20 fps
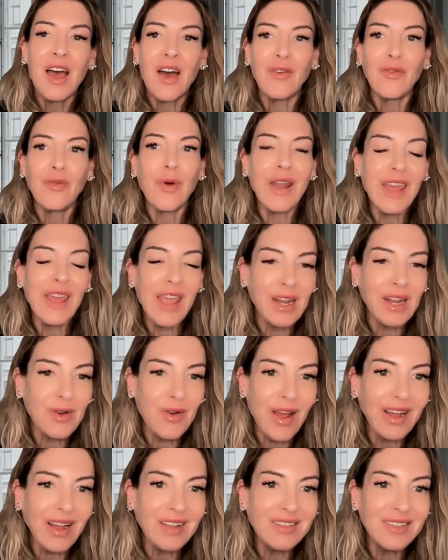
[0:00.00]
of what
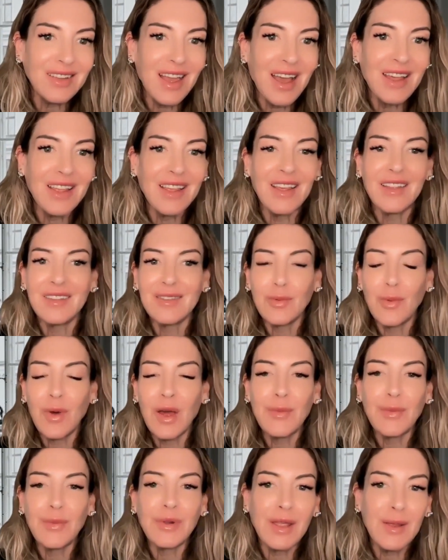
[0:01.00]
anorexia is,
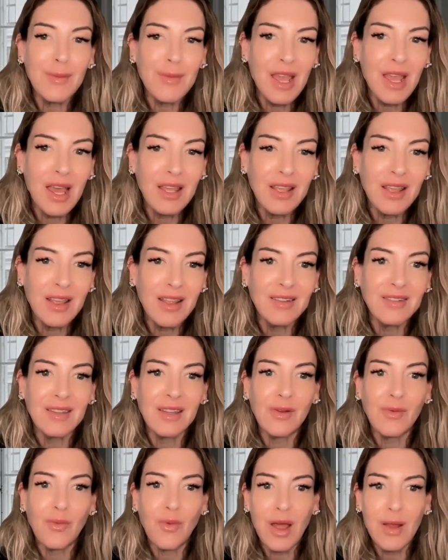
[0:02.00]
what bulimia is,
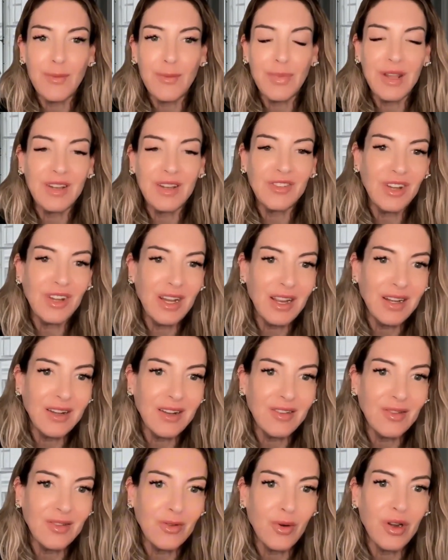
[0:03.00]
and what binge
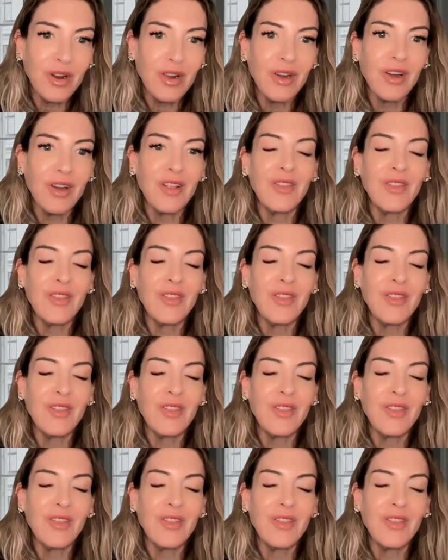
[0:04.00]
eating disorder.